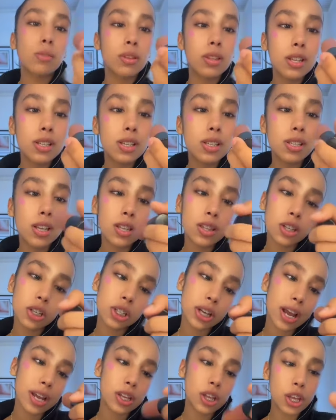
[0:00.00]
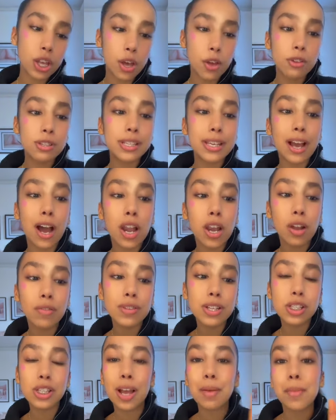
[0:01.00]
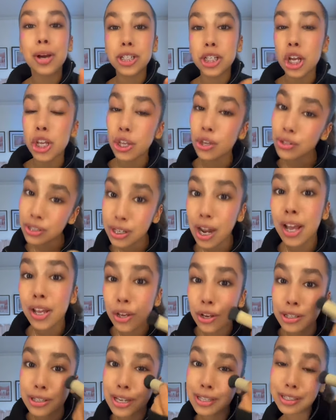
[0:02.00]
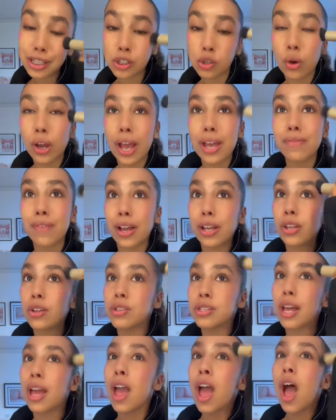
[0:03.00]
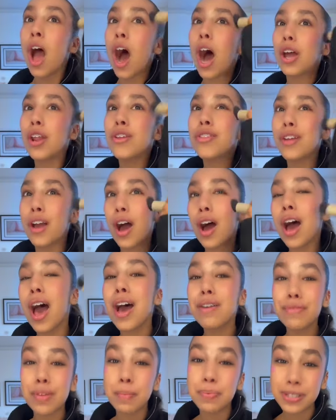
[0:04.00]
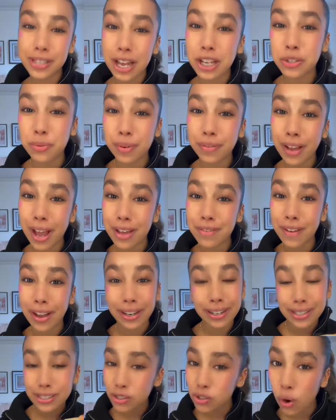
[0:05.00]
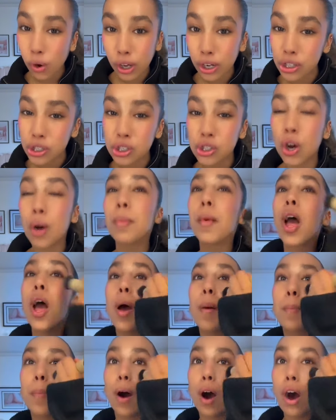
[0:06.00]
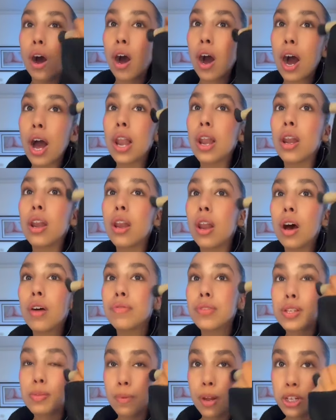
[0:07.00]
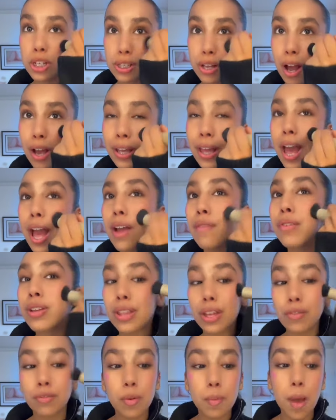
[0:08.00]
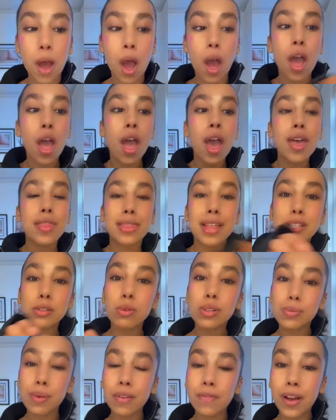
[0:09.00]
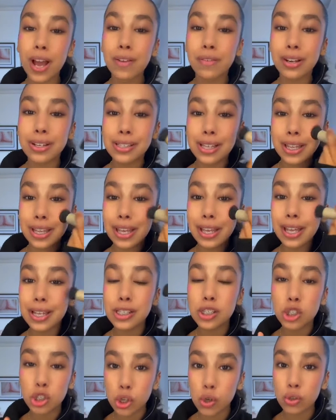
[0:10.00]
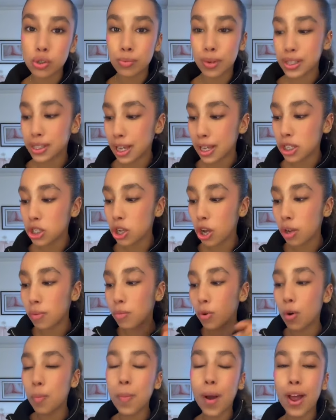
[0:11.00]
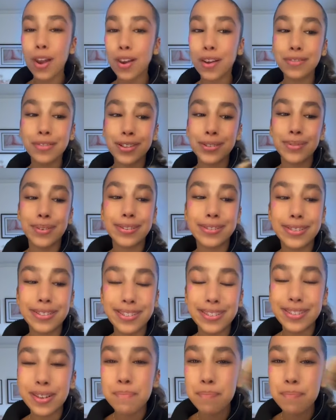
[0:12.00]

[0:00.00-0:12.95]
one. This is in the shade Cutie. I love this so much. I started using it because I saw Katie Fang use it. I don't think, I have an obsession with Katie Fang and it's not going to stop, but I love these blushes. I get everything from her. This one's my favourite because I think it suits my skin tone more, but I love this one because it's just a